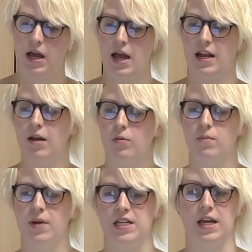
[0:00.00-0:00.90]

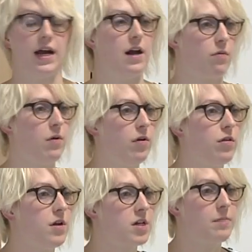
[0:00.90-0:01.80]
enabled me to enhance my
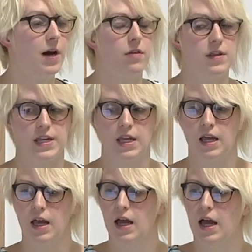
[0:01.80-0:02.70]
research capacity,